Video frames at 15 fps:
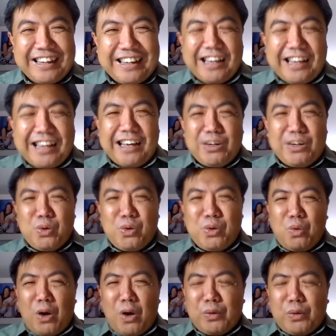And
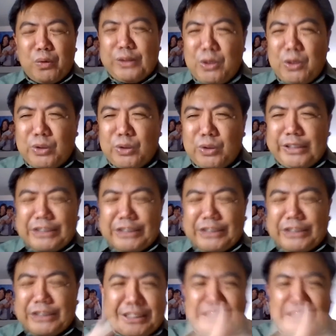who walked with the Lord as
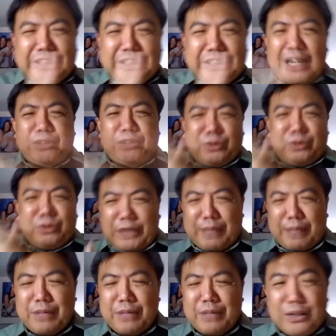such that God took
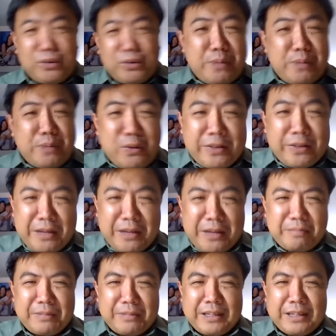him to be with
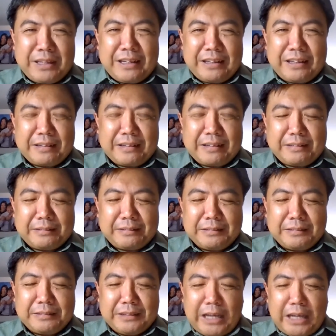him.
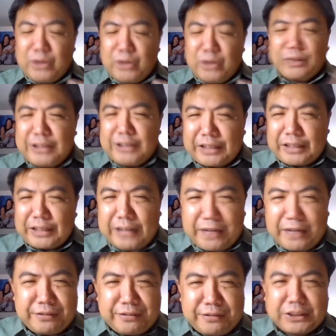Enoch did not
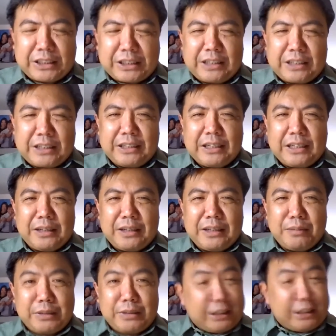die physically,
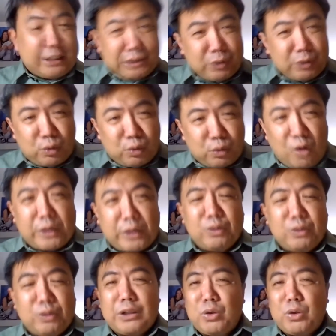but as he was walking
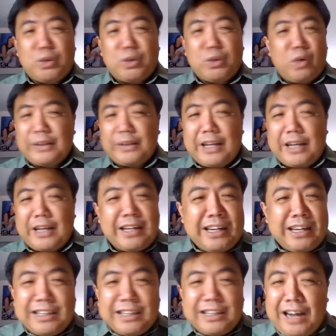with the Lord one day,
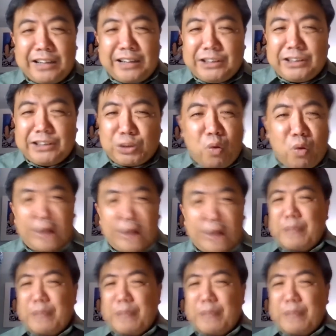God just walked him